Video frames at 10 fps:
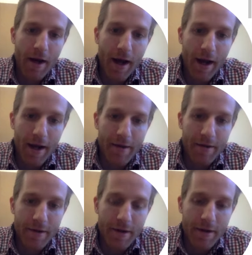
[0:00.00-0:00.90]
And
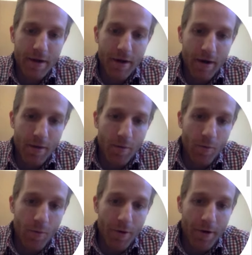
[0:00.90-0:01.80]

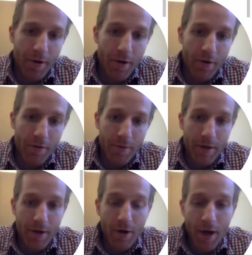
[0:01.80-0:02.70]
we
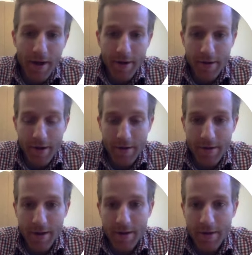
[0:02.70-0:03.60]
can go ahead and
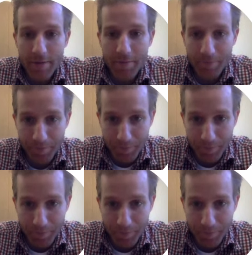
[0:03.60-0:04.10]
set the